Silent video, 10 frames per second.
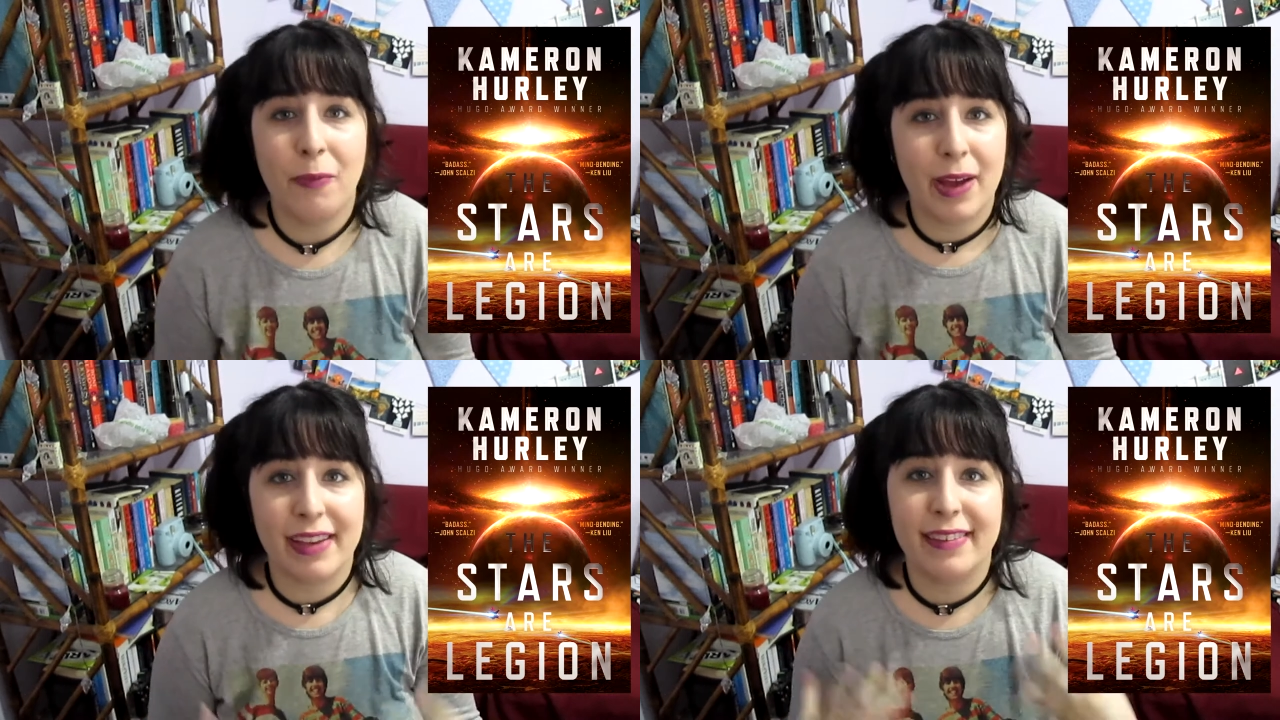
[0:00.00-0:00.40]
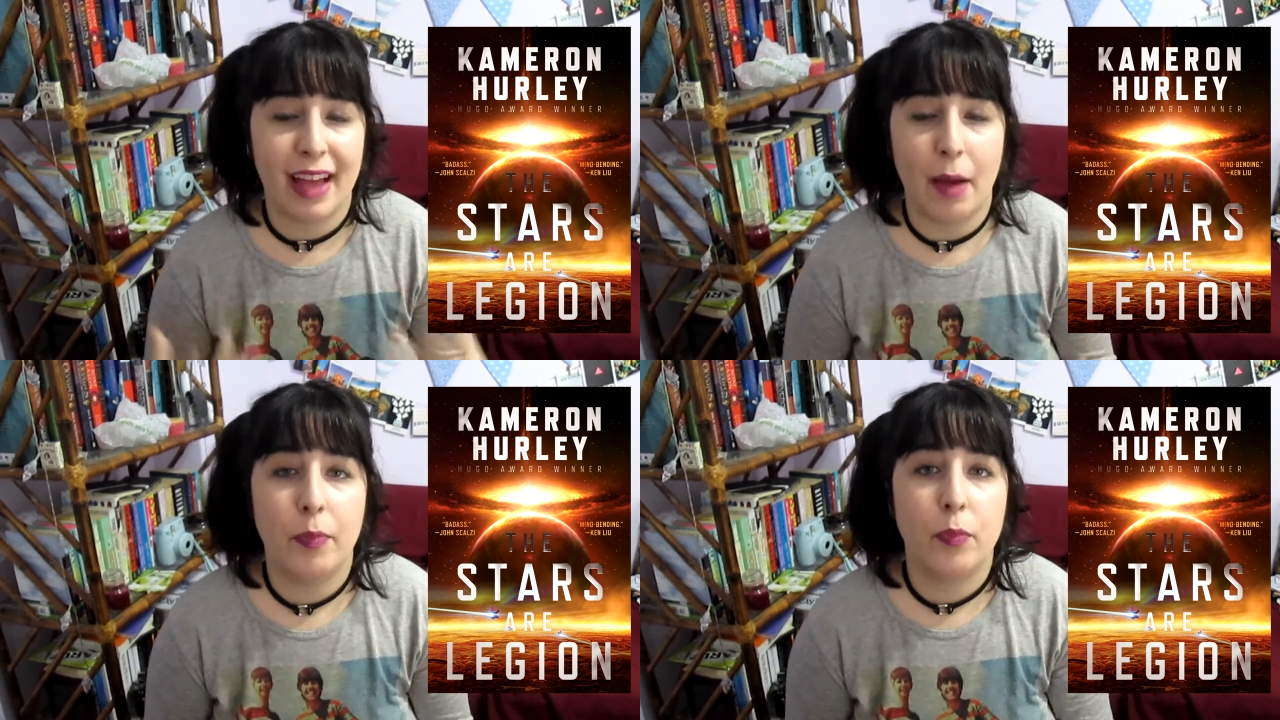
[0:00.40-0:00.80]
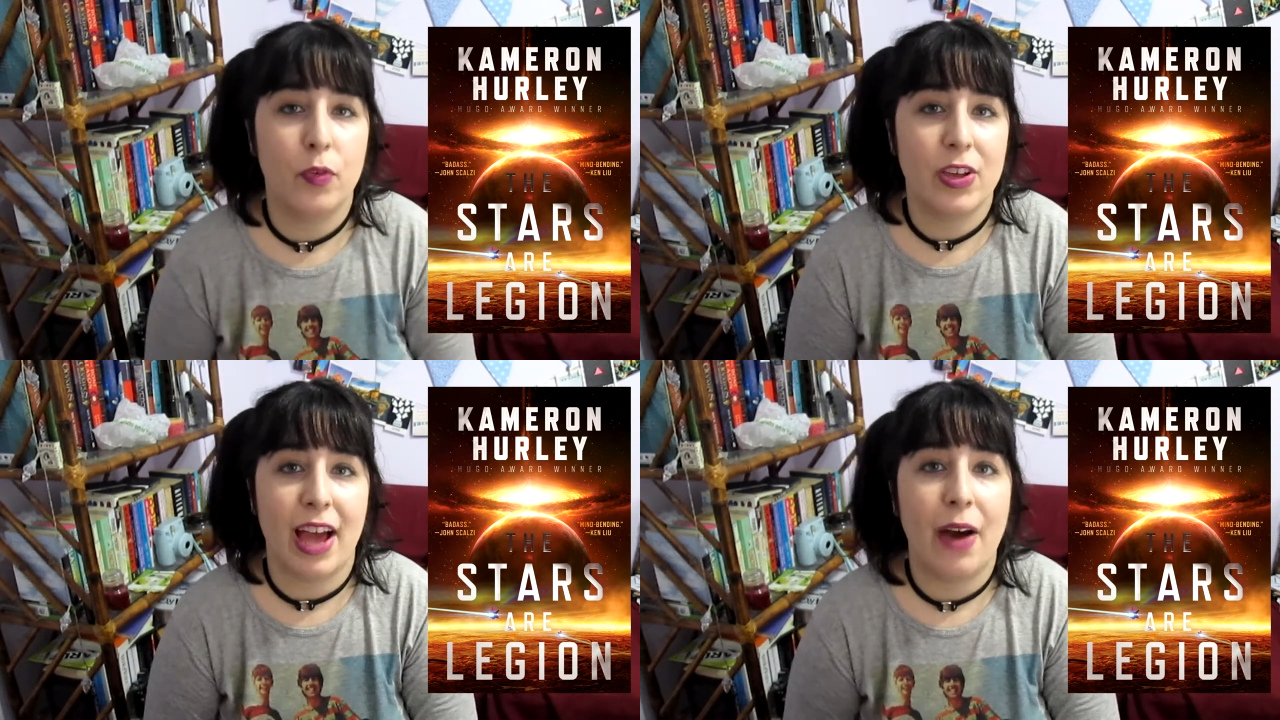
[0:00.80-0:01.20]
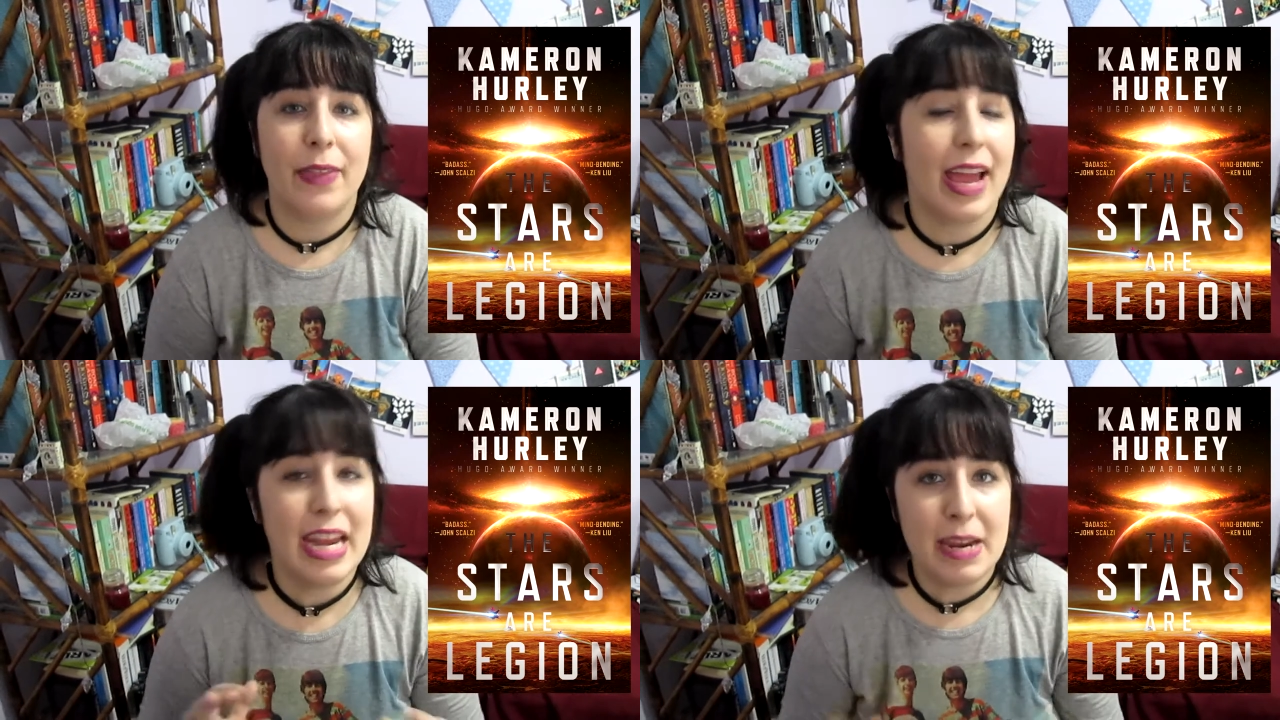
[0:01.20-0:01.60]
wakes up
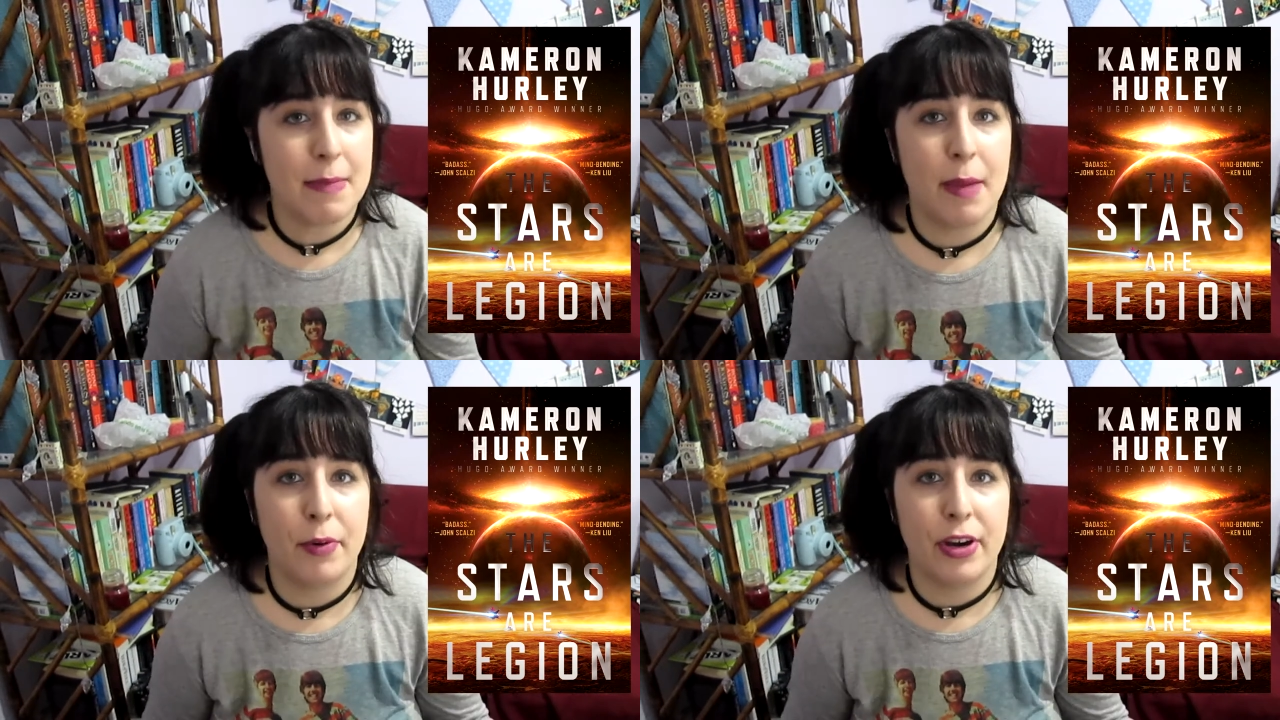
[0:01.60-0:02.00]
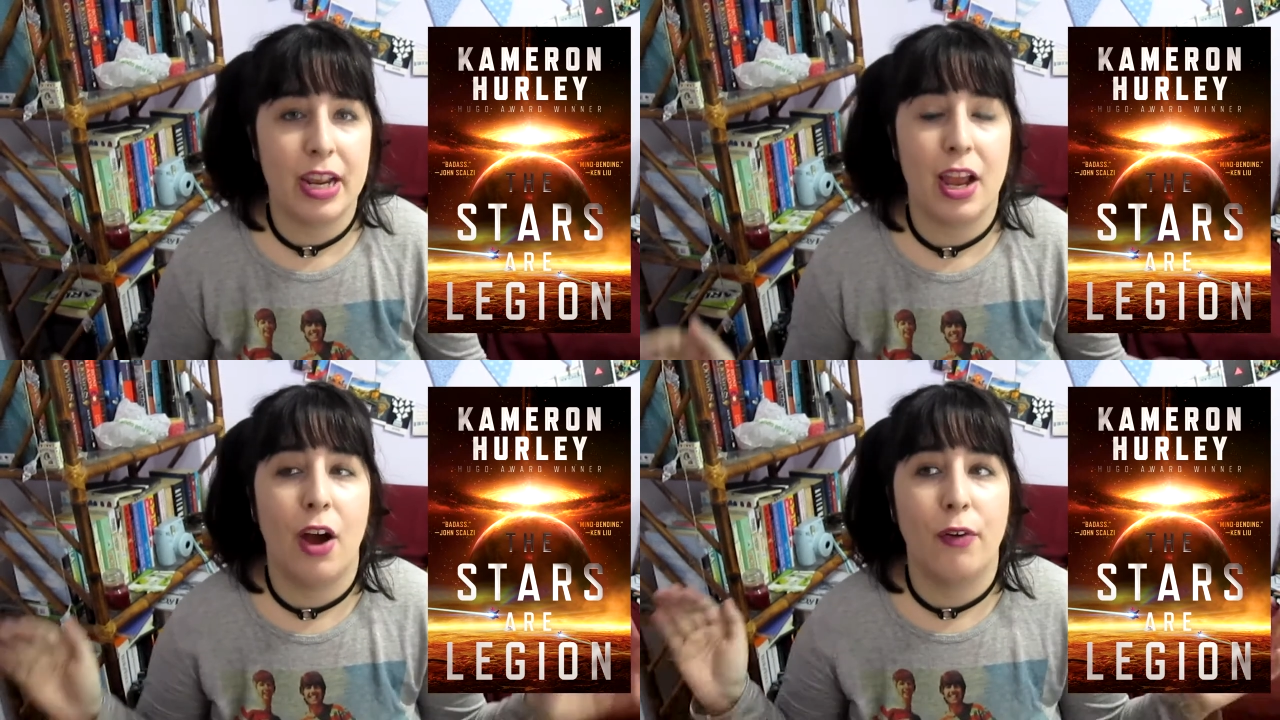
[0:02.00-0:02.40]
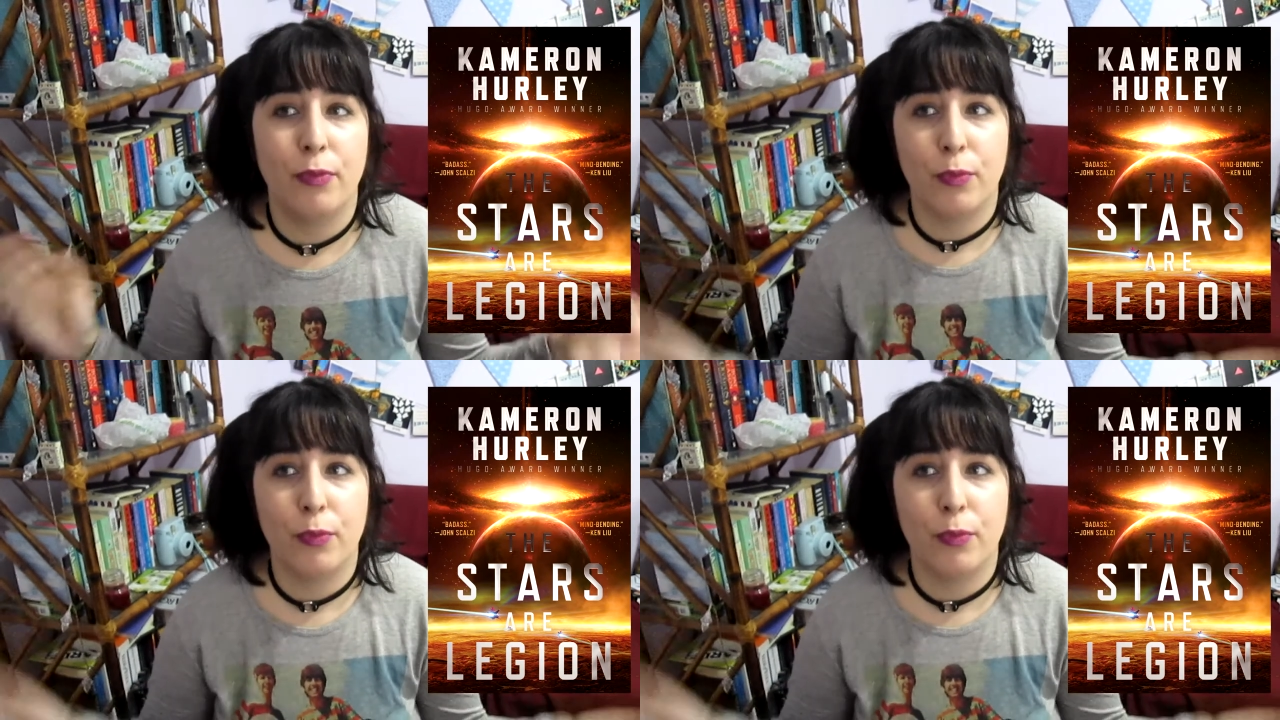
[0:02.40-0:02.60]
without any memory of